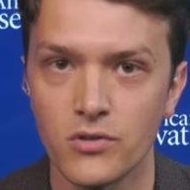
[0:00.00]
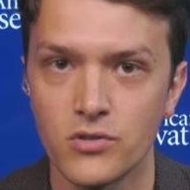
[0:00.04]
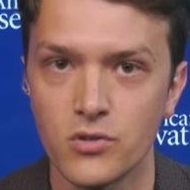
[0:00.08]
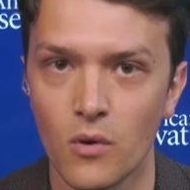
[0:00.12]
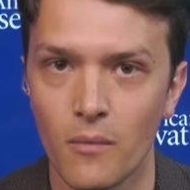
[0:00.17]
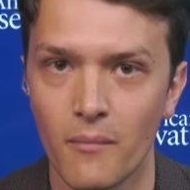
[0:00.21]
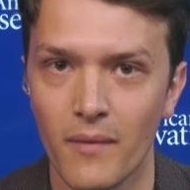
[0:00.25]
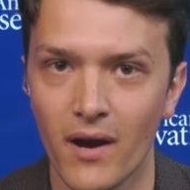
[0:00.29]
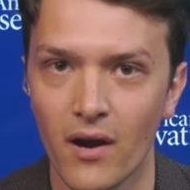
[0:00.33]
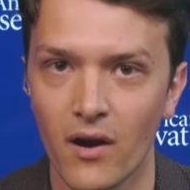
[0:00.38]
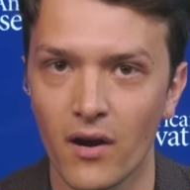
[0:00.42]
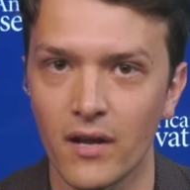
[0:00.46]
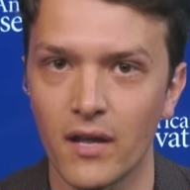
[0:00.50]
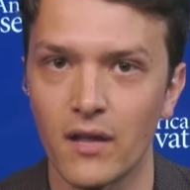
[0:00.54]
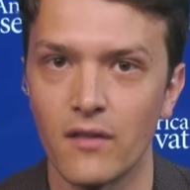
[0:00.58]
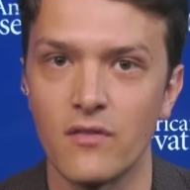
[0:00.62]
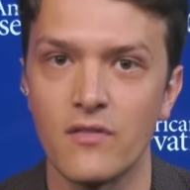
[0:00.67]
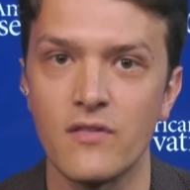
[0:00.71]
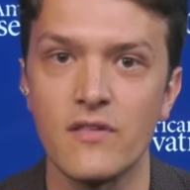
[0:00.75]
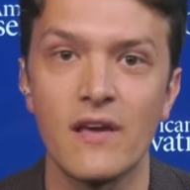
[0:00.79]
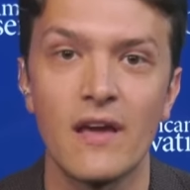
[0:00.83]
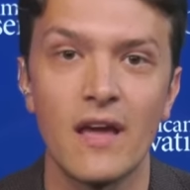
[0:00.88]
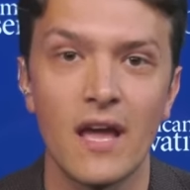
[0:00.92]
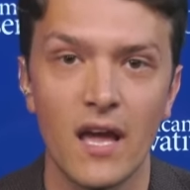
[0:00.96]
to
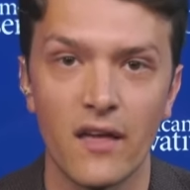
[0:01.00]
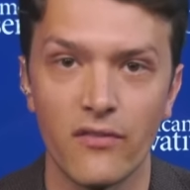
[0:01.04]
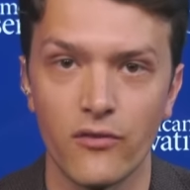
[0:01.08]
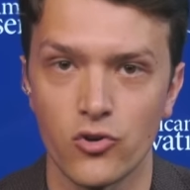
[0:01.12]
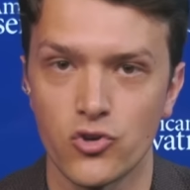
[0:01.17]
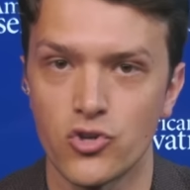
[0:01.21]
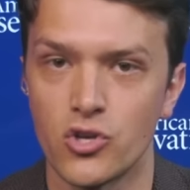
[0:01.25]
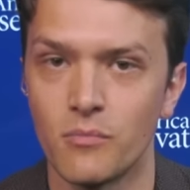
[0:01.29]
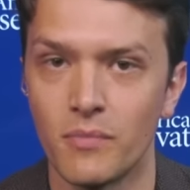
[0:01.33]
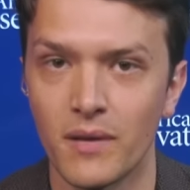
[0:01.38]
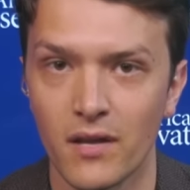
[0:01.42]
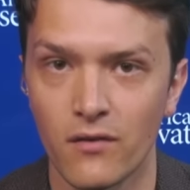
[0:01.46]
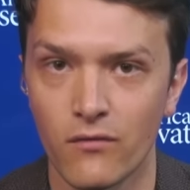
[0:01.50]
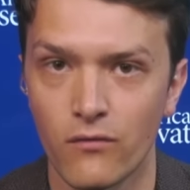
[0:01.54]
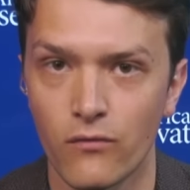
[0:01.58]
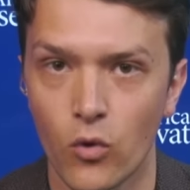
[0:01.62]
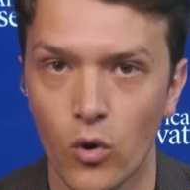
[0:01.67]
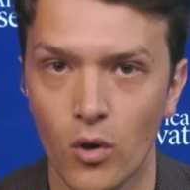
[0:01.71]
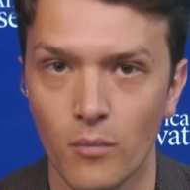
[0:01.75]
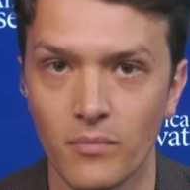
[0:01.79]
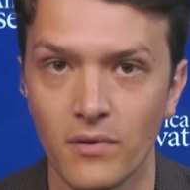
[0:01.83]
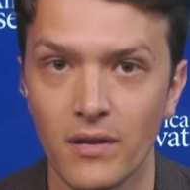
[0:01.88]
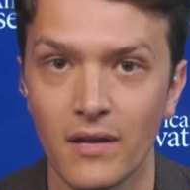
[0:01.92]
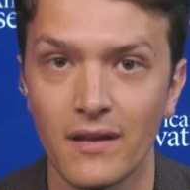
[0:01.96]
Americans and there should be
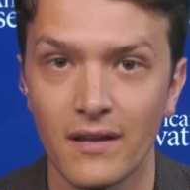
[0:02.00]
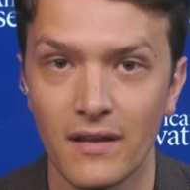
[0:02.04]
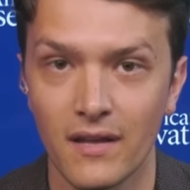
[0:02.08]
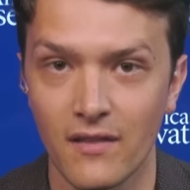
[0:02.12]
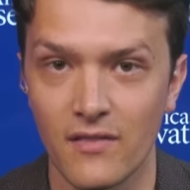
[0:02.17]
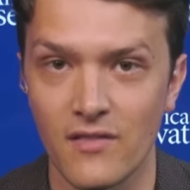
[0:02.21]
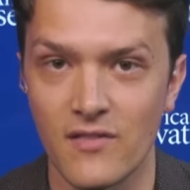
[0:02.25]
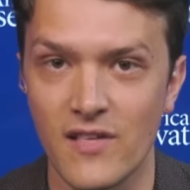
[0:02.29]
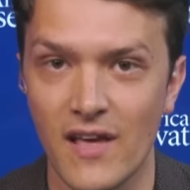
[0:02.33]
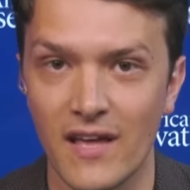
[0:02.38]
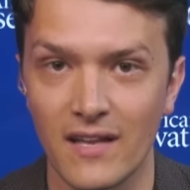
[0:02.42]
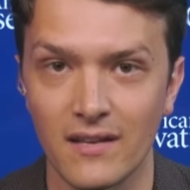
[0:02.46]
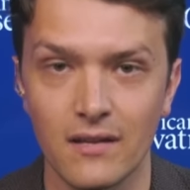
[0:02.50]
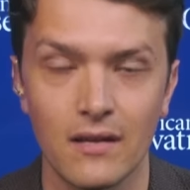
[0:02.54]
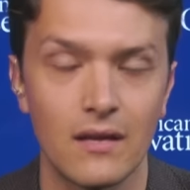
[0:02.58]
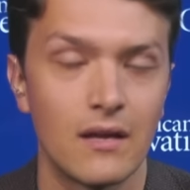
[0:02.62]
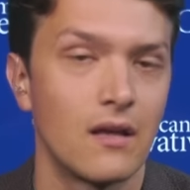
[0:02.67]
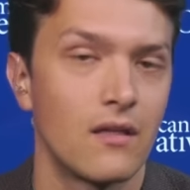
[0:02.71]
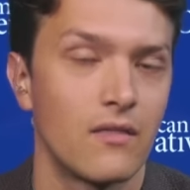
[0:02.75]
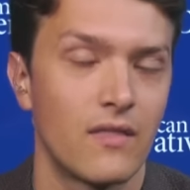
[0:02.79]
informed consent.